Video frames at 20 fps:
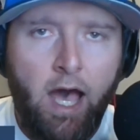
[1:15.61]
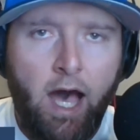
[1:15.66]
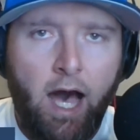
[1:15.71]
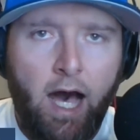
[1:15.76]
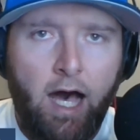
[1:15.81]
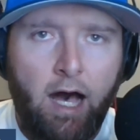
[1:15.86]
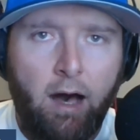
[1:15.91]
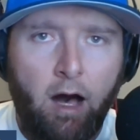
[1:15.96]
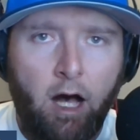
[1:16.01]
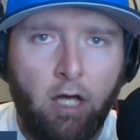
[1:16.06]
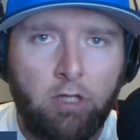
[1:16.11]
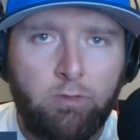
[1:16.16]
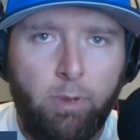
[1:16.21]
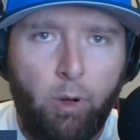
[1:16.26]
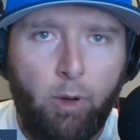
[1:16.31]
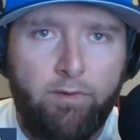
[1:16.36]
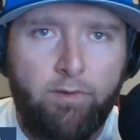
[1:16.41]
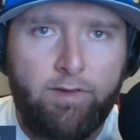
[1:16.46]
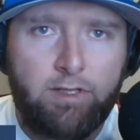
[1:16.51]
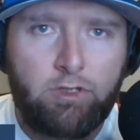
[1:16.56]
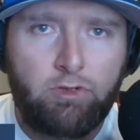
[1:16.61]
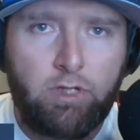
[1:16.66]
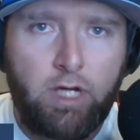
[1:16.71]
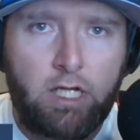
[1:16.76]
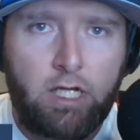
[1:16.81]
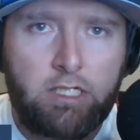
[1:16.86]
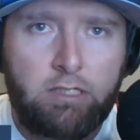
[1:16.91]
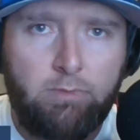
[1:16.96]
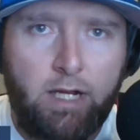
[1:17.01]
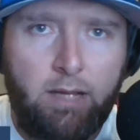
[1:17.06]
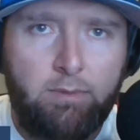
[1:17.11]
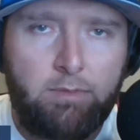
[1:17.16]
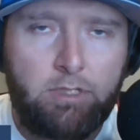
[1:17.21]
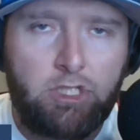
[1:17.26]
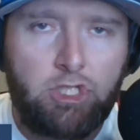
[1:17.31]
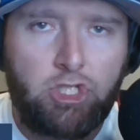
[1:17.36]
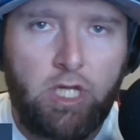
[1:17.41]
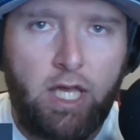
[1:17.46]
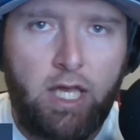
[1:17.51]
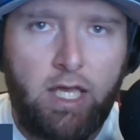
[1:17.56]
Also, by way of introduction, my name is
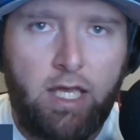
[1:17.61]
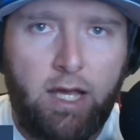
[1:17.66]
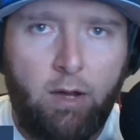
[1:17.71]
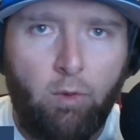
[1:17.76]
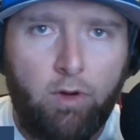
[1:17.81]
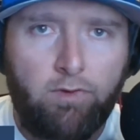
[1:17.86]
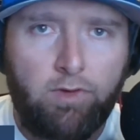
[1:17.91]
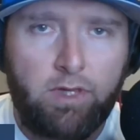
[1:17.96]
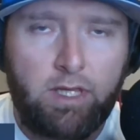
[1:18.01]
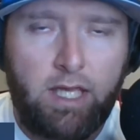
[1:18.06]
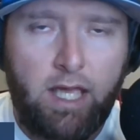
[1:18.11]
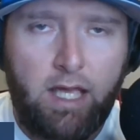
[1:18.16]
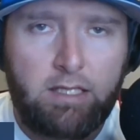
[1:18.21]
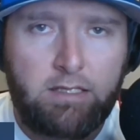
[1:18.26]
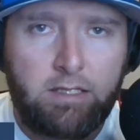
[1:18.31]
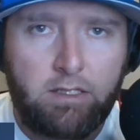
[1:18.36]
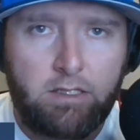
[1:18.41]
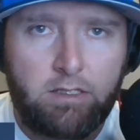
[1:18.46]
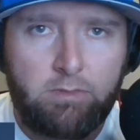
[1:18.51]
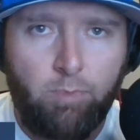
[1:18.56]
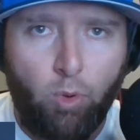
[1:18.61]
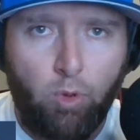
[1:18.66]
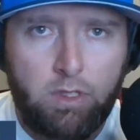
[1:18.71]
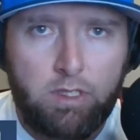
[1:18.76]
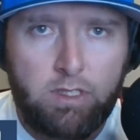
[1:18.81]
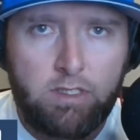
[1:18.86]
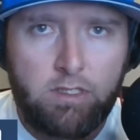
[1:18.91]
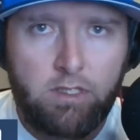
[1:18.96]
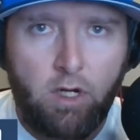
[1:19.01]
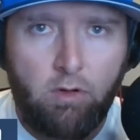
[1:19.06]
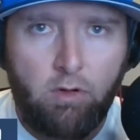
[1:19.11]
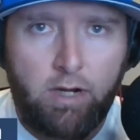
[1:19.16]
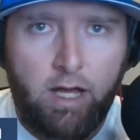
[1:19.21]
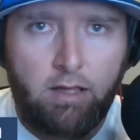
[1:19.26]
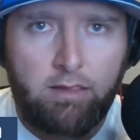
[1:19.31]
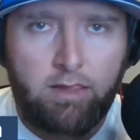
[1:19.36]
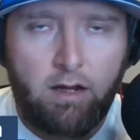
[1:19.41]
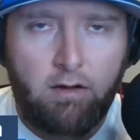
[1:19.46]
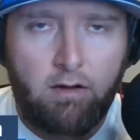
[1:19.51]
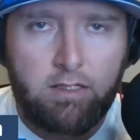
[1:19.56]
Jake. I work for the KSL Sports Zone
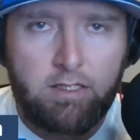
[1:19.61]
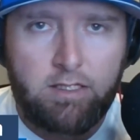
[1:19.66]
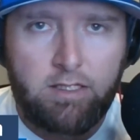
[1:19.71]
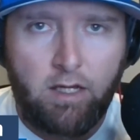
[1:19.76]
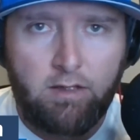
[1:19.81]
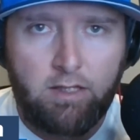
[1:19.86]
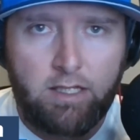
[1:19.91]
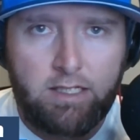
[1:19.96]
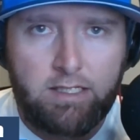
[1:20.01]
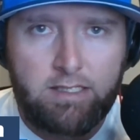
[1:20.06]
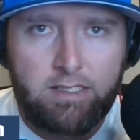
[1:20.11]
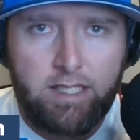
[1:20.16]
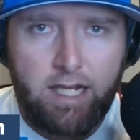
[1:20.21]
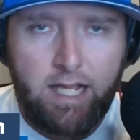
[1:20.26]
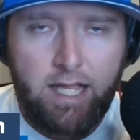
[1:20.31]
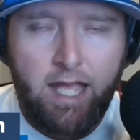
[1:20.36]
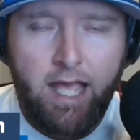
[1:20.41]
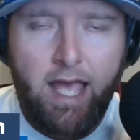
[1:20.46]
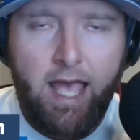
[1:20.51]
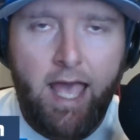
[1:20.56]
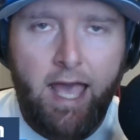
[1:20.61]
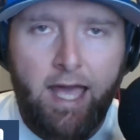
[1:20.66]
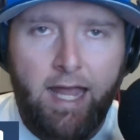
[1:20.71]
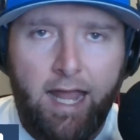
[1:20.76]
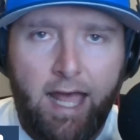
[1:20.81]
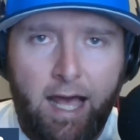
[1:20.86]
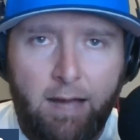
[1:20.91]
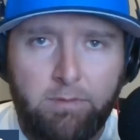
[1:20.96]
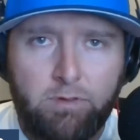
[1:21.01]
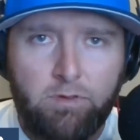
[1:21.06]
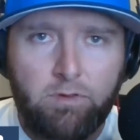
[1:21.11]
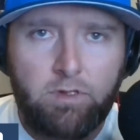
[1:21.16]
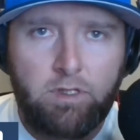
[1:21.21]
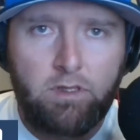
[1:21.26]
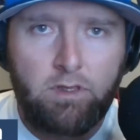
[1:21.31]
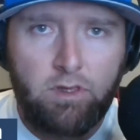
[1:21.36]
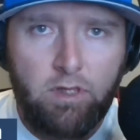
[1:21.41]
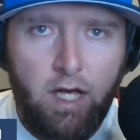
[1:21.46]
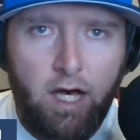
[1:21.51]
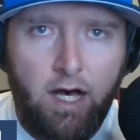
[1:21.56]
out there in Salt Lake City and
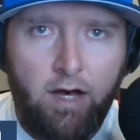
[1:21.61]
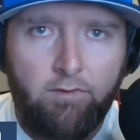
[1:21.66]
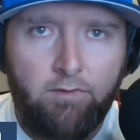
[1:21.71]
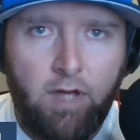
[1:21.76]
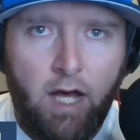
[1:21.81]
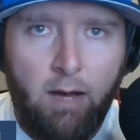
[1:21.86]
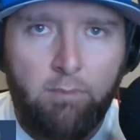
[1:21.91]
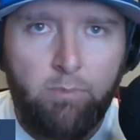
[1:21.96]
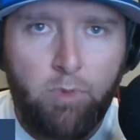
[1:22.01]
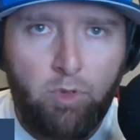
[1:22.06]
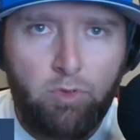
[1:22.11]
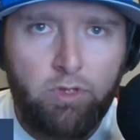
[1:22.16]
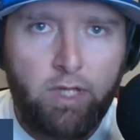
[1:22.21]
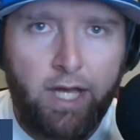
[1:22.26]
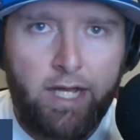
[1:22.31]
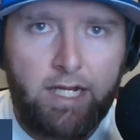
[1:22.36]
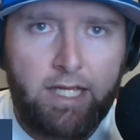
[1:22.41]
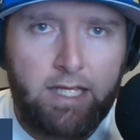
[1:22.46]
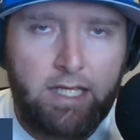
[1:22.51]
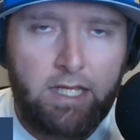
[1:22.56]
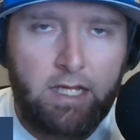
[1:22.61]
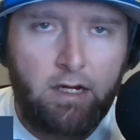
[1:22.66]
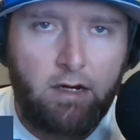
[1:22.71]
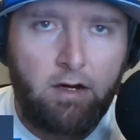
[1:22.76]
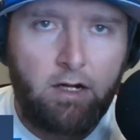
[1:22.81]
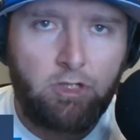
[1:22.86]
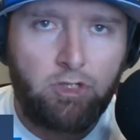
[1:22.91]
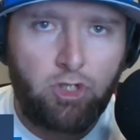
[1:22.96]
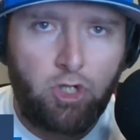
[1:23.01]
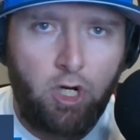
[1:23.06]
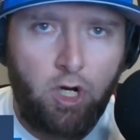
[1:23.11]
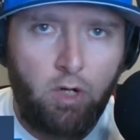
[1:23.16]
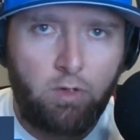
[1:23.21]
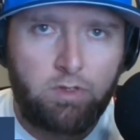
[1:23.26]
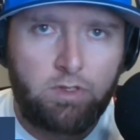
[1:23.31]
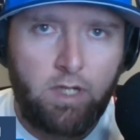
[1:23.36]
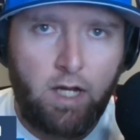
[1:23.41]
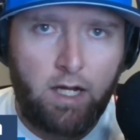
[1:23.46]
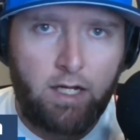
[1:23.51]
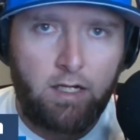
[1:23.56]
absolutely love moonlighting here as your
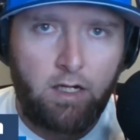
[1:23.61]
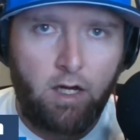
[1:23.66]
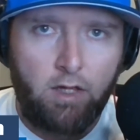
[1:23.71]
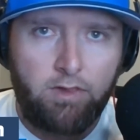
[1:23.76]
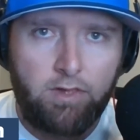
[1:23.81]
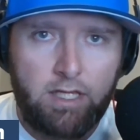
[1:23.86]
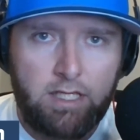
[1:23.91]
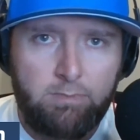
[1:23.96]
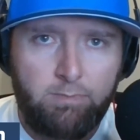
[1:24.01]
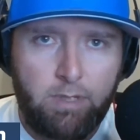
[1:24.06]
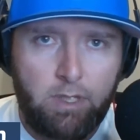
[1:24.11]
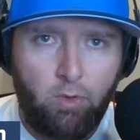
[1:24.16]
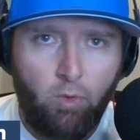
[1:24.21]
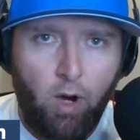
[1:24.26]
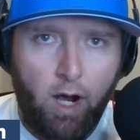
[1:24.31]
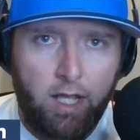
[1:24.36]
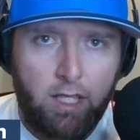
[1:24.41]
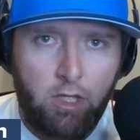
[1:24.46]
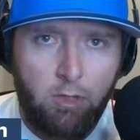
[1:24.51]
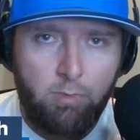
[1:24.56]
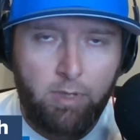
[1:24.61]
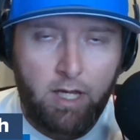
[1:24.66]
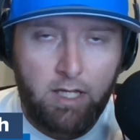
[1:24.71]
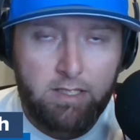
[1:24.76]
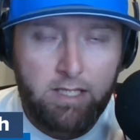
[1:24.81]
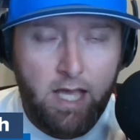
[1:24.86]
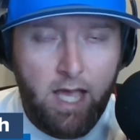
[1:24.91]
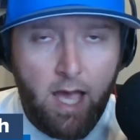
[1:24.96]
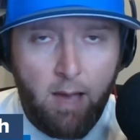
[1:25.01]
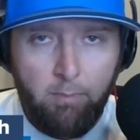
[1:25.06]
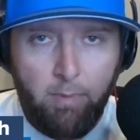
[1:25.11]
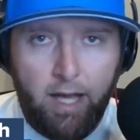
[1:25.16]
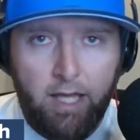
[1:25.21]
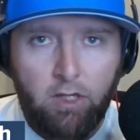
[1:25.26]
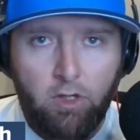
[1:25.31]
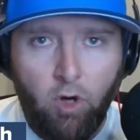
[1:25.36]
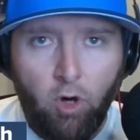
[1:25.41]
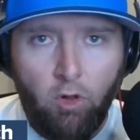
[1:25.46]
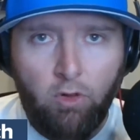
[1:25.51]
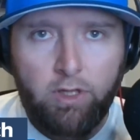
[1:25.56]
host, talking all things BYU, because my
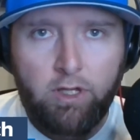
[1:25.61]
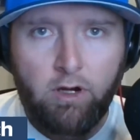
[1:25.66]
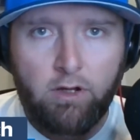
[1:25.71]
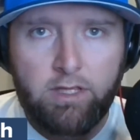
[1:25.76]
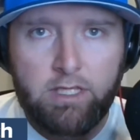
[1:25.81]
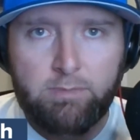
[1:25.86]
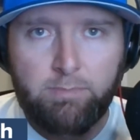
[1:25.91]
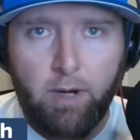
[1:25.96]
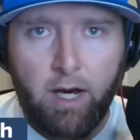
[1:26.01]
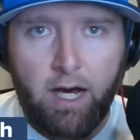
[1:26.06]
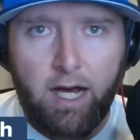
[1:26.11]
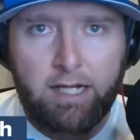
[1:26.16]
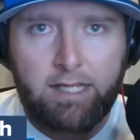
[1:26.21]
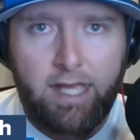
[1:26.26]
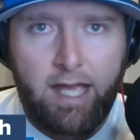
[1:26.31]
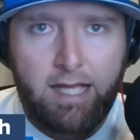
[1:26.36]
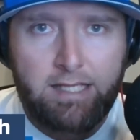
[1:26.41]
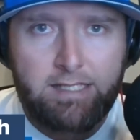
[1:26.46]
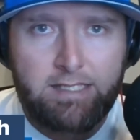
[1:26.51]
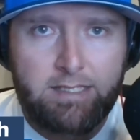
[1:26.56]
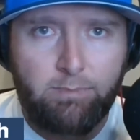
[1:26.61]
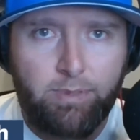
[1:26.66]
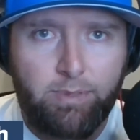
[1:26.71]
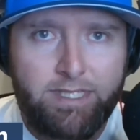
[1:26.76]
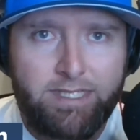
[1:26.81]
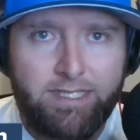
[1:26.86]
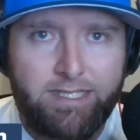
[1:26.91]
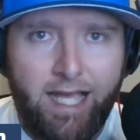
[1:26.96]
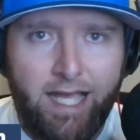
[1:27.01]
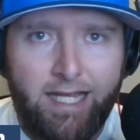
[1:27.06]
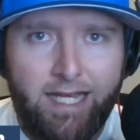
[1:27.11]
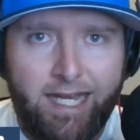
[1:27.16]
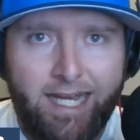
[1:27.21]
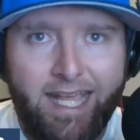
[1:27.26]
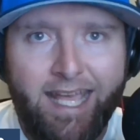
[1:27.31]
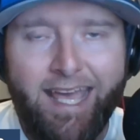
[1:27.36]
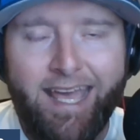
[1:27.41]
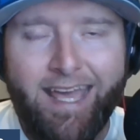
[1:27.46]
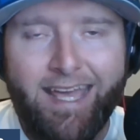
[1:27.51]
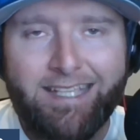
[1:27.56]
goal here on this podcast, simply stated,
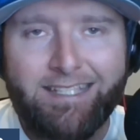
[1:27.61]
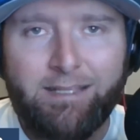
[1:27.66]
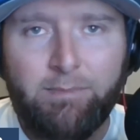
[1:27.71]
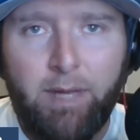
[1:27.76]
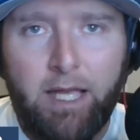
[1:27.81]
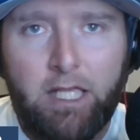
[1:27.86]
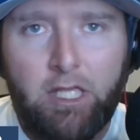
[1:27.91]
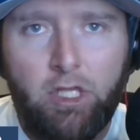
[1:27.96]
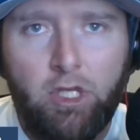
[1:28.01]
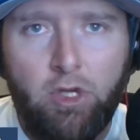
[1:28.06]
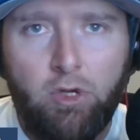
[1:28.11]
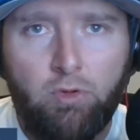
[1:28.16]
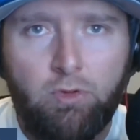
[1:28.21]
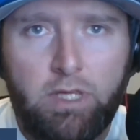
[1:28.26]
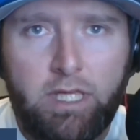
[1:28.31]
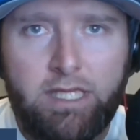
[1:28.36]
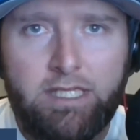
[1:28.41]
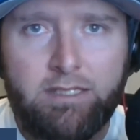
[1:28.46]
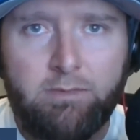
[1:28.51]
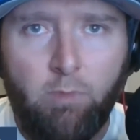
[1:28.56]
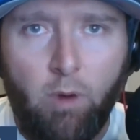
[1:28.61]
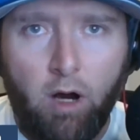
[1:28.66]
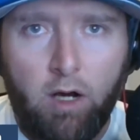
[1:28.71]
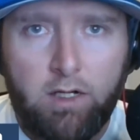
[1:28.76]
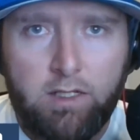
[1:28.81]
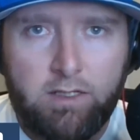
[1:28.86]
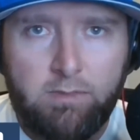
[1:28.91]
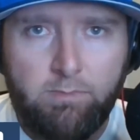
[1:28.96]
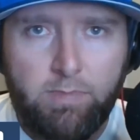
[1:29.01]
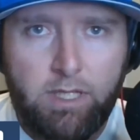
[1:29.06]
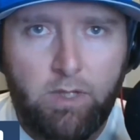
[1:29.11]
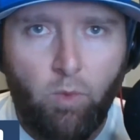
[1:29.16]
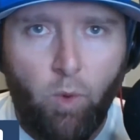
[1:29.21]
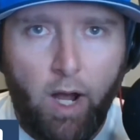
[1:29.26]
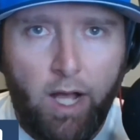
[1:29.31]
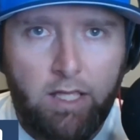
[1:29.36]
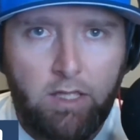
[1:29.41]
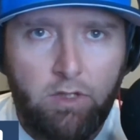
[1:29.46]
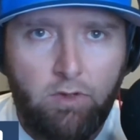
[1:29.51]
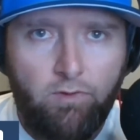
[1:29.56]
is to make you the smartest
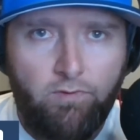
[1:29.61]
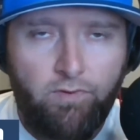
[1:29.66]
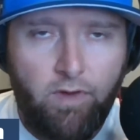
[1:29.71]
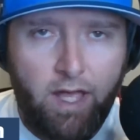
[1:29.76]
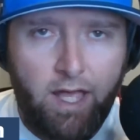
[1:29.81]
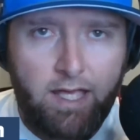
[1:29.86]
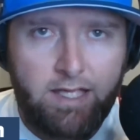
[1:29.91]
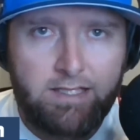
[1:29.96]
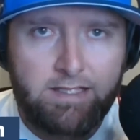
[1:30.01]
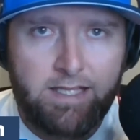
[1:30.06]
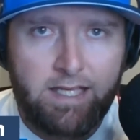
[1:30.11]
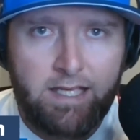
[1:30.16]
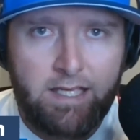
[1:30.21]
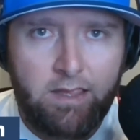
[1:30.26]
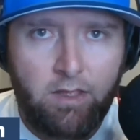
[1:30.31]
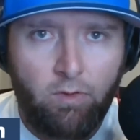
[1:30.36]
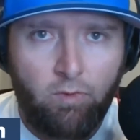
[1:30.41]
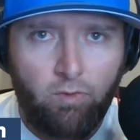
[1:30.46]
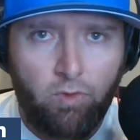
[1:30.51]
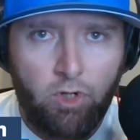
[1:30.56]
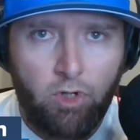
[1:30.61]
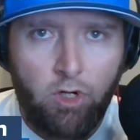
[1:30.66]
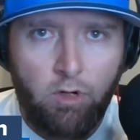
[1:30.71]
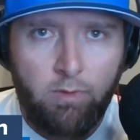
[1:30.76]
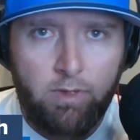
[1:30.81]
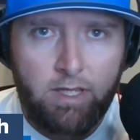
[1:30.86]
BYU fans in the room.